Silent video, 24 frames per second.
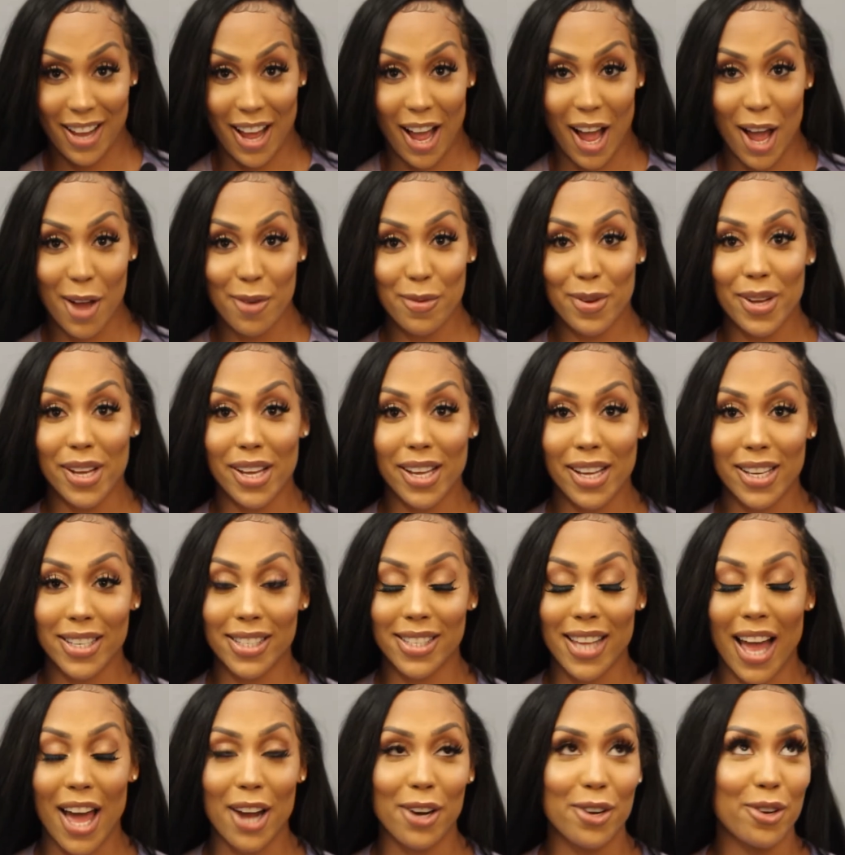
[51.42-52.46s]
I
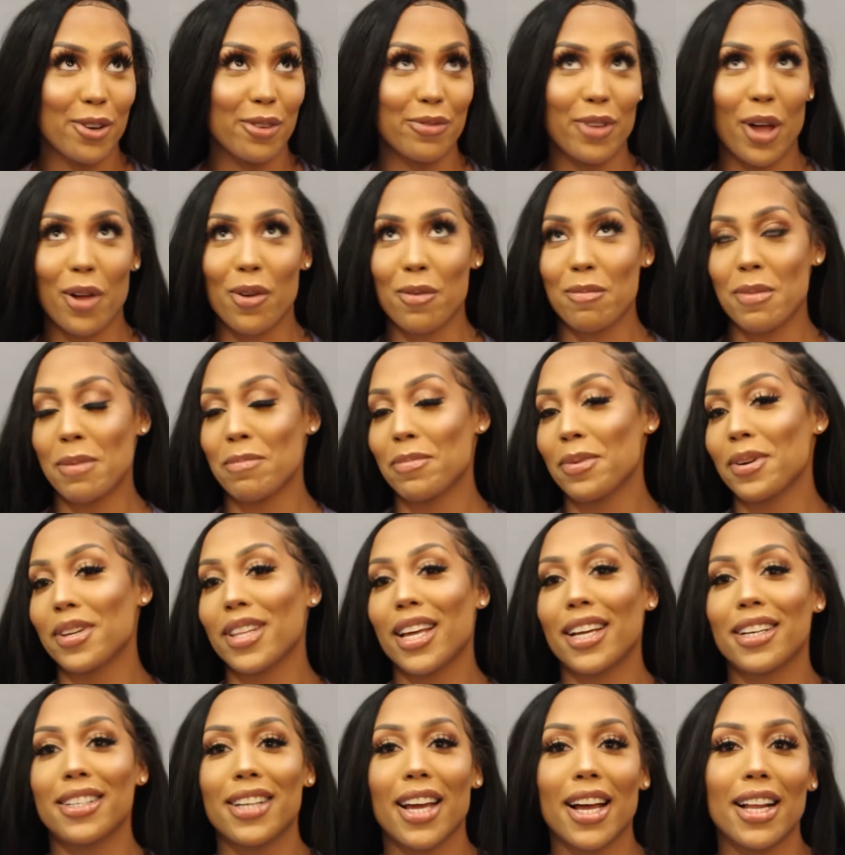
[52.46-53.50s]
don't know if y'all remember
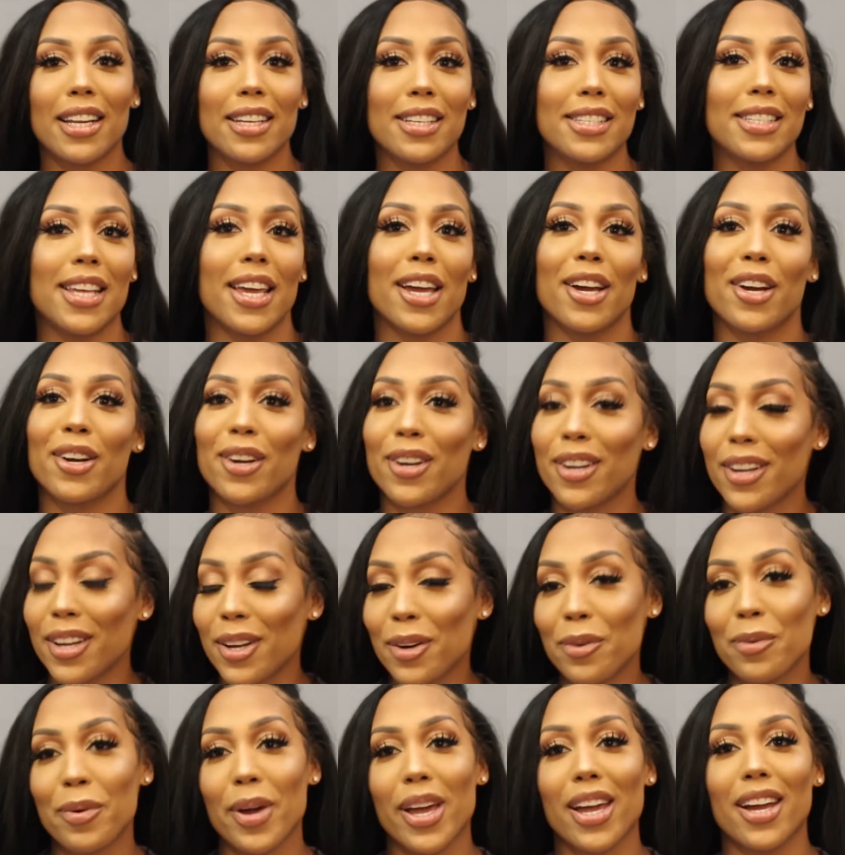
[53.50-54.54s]
that Dallas
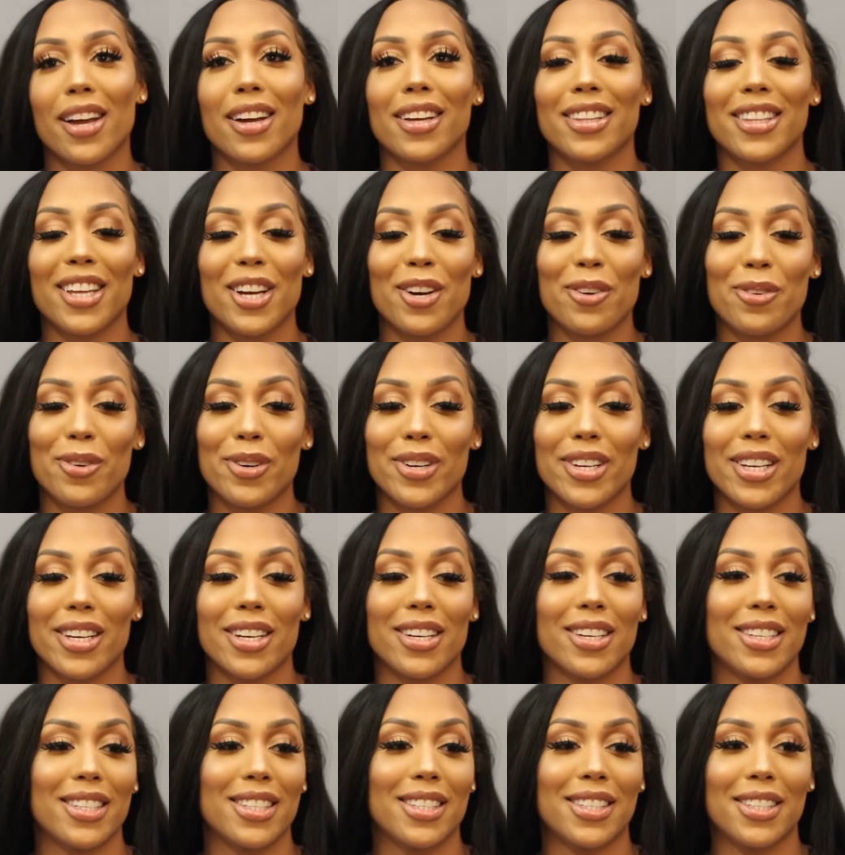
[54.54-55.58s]
era where there
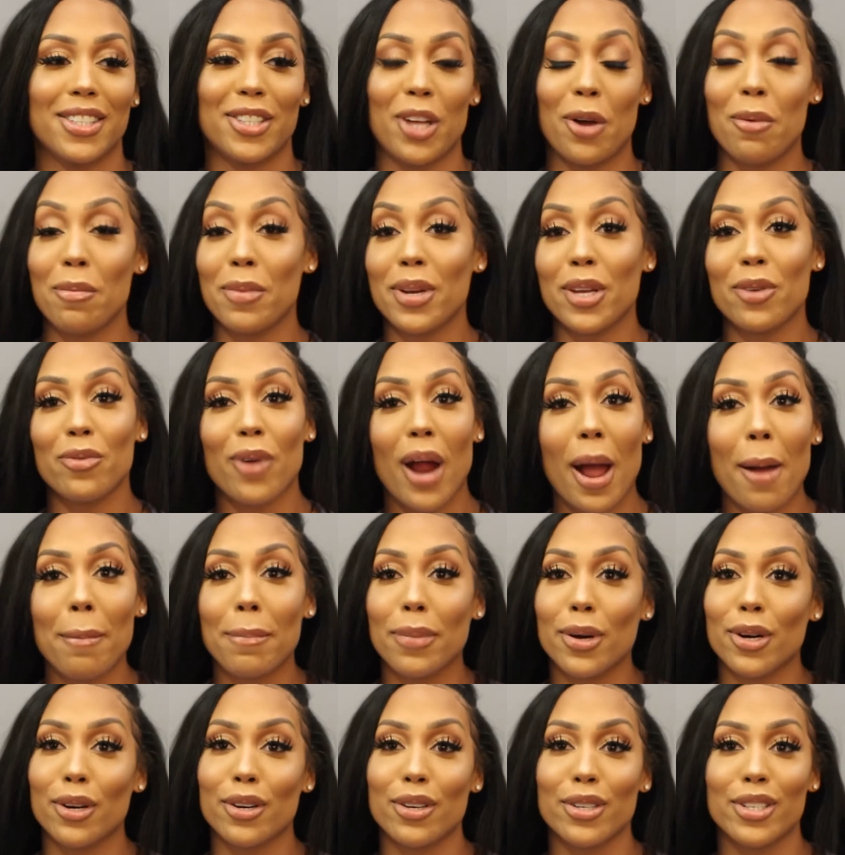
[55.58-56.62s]
was so many
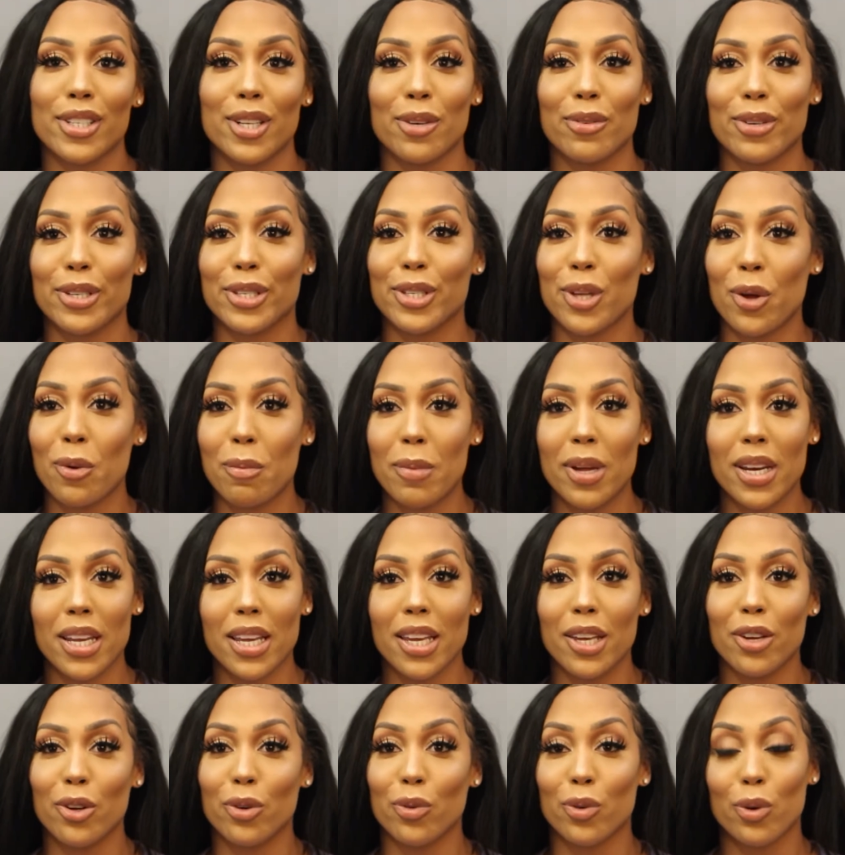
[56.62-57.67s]
rappers, there were so
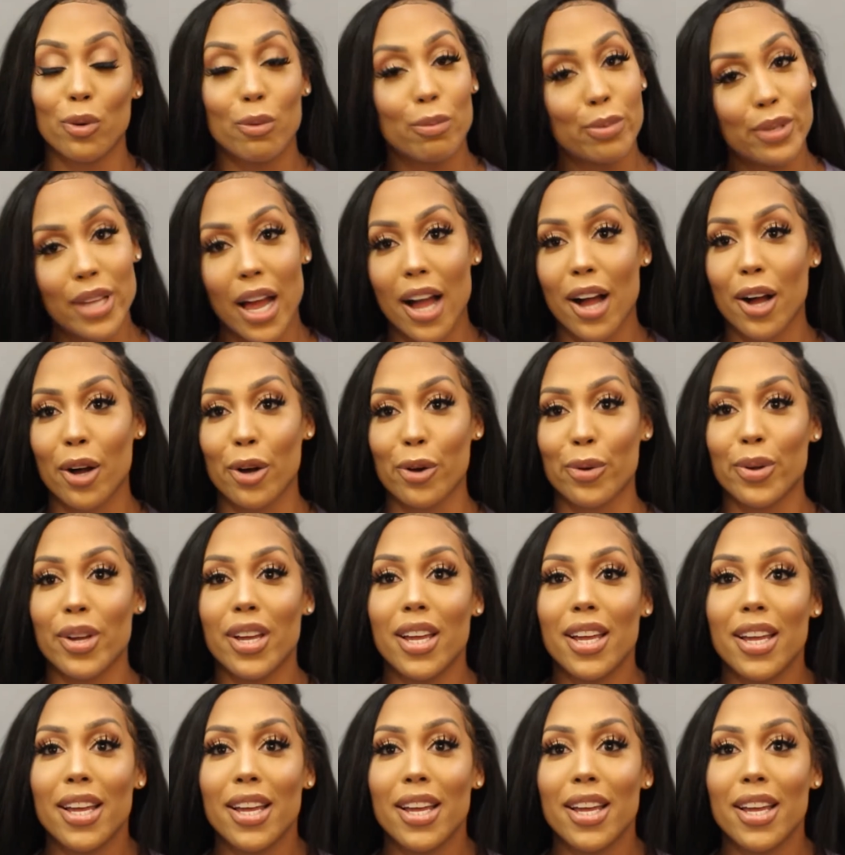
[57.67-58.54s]
many groups out.